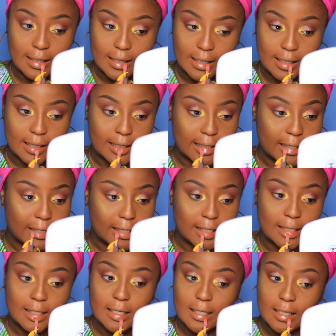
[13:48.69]
so I could test it
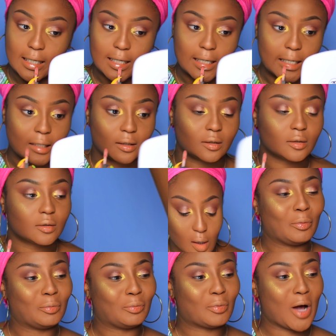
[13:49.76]
out for you guys.
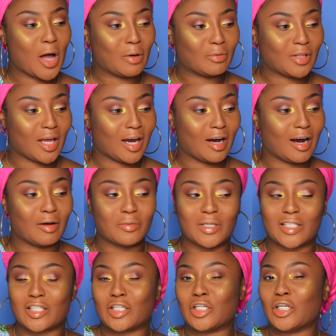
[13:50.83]
Whoa there, I
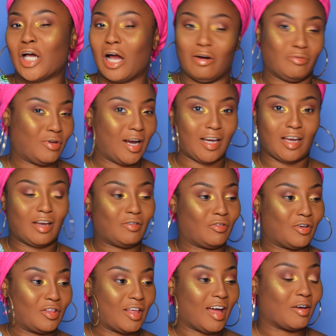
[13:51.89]
was not ready
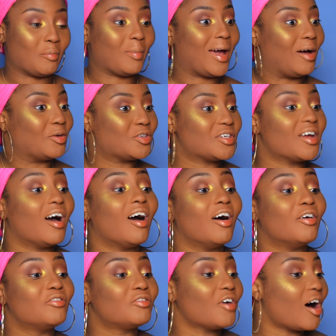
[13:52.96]
for that amount
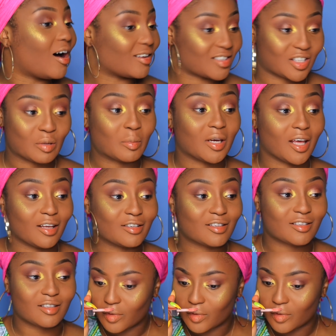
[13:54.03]
of awesomeness.